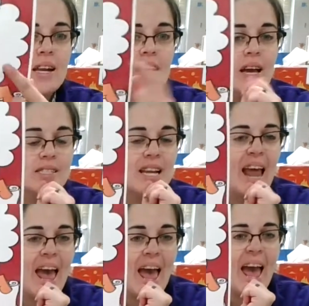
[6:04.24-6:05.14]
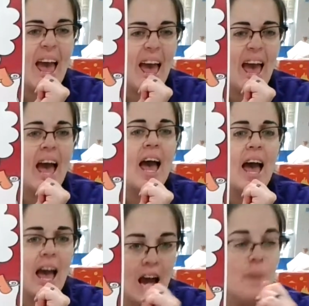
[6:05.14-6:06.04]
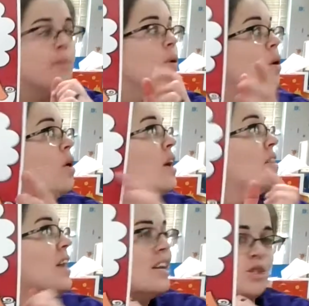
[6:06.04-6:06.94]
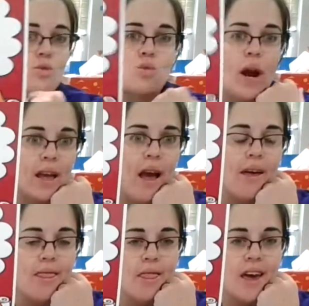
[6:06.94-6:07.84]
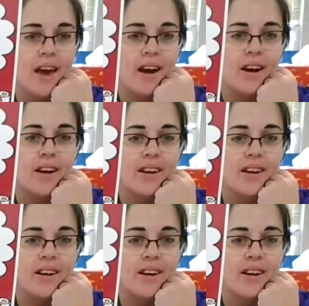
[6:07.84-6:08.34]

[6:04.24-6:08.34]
it has an apple that is right there.